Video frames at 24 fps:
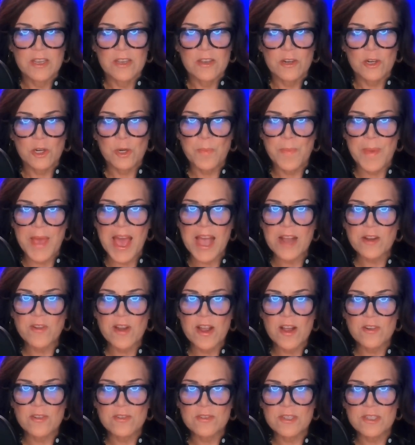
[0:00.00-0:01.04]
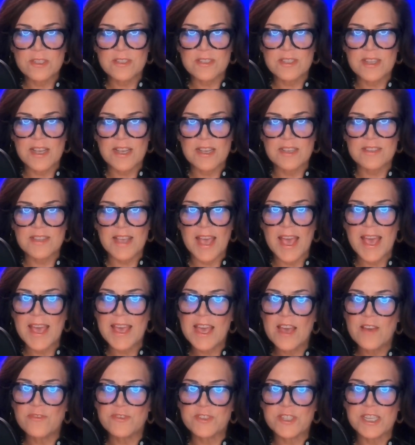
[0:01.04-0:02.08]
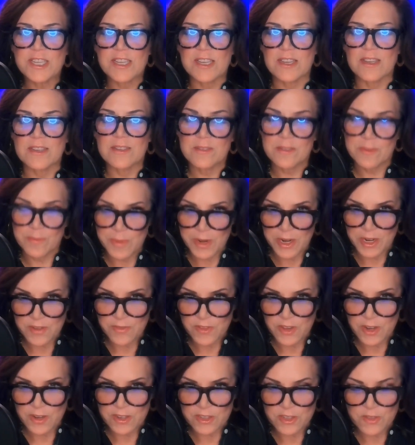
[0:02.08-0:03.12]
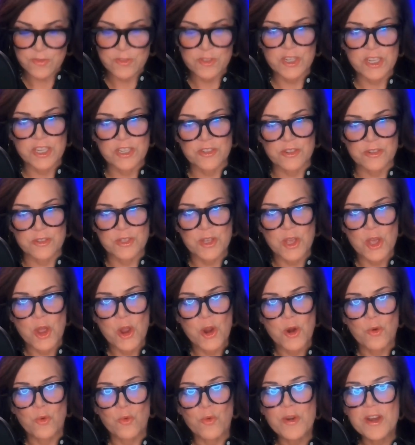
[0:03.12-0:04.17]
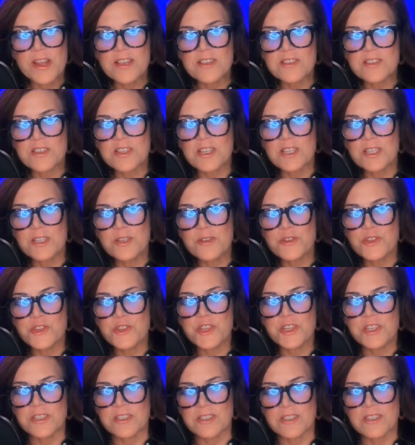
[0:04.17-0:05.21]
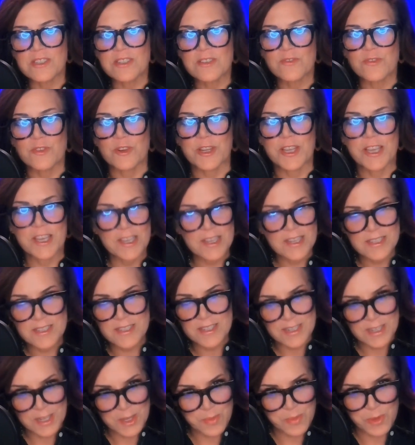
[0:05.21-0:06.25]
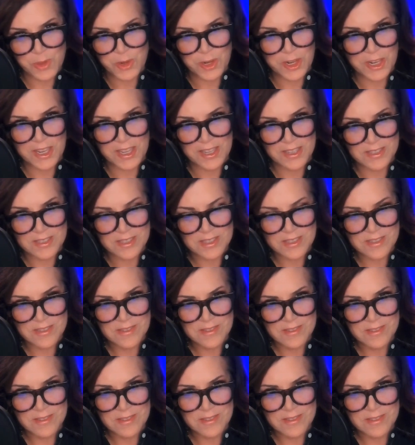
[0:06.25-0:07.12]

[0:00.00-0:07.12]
Her background says AFT, American Federation for Teachers, real solutions for kids and communities.